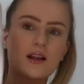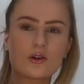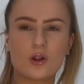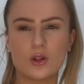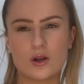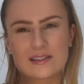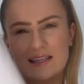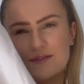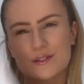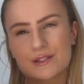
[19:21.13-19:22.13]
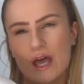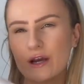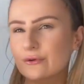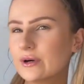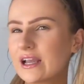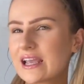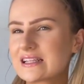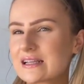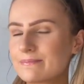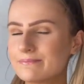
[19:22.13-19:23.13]
long sleeves, so it's
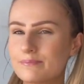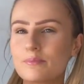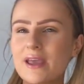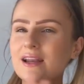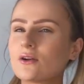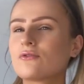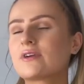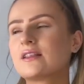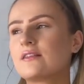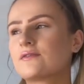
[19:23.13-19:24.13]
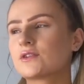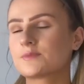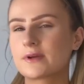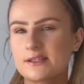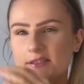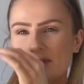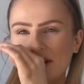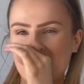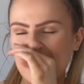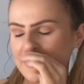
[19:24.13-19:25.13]
a bit not really for spring and summer,
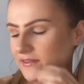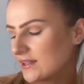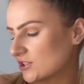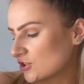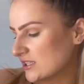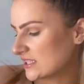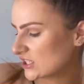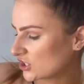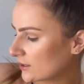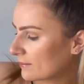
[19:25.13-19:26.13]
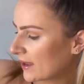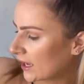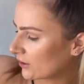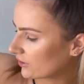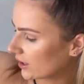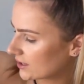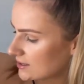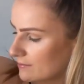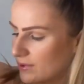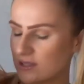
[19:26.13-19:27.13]
kind of in this transitioning period,
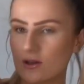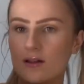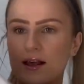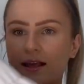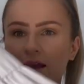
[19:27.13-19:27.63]
but it's got like